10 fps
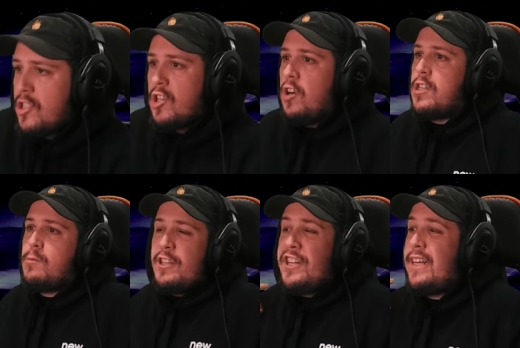songs
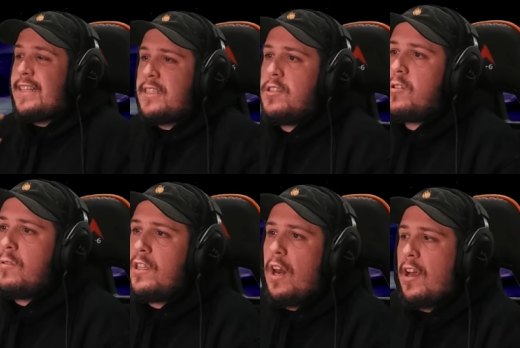when you listen
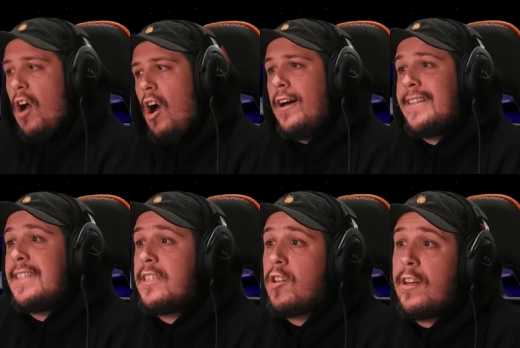to it, you're like, oh,
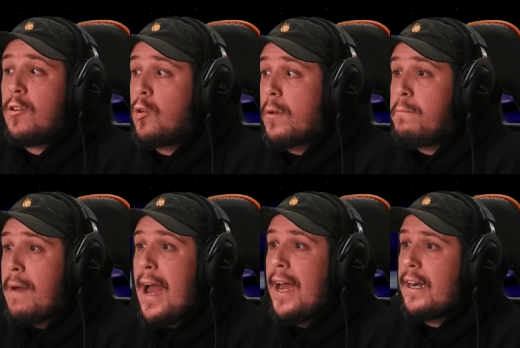this is going to look
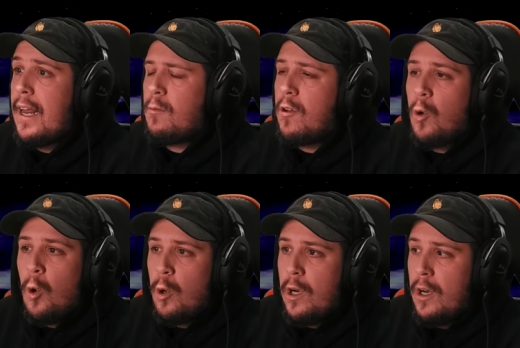mad, like, with
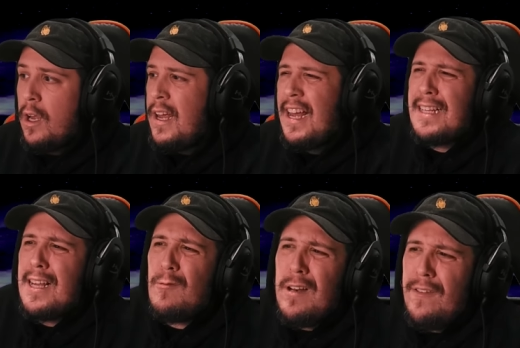choreo. It's
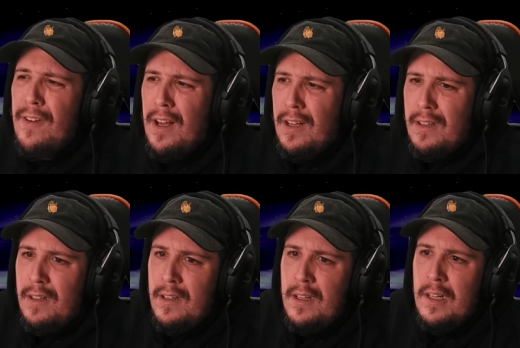like whenever,
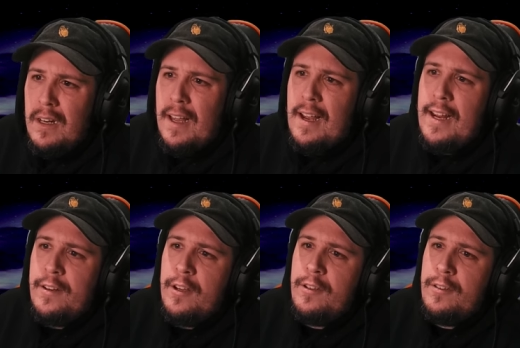like, I
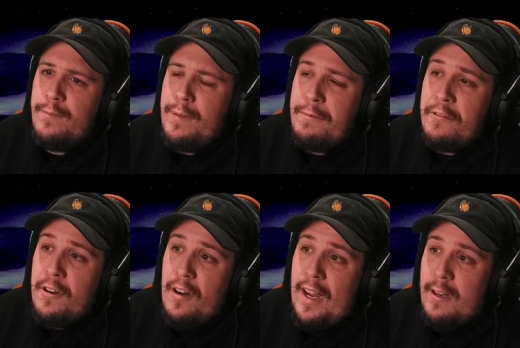know people
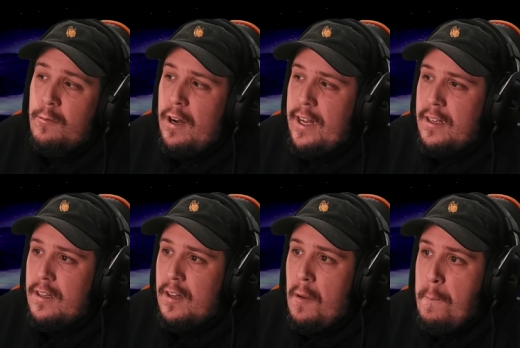don't like when I
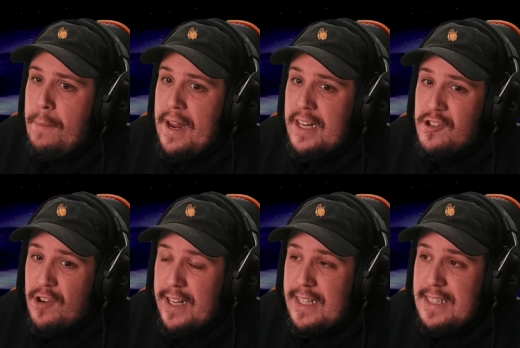compare
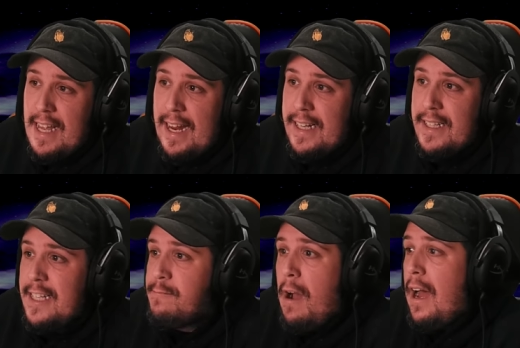Stray Kids to
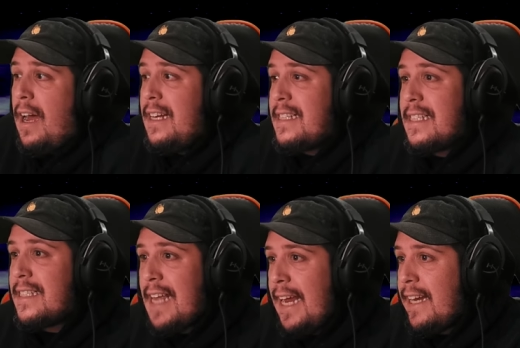ATEEZ, but it's the
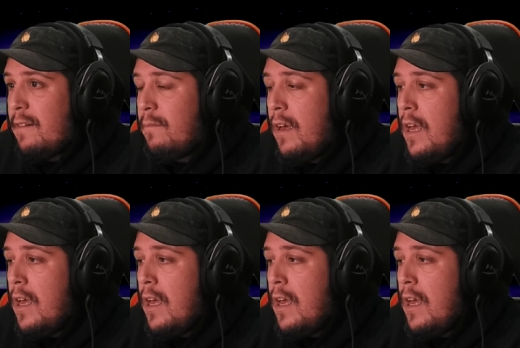same.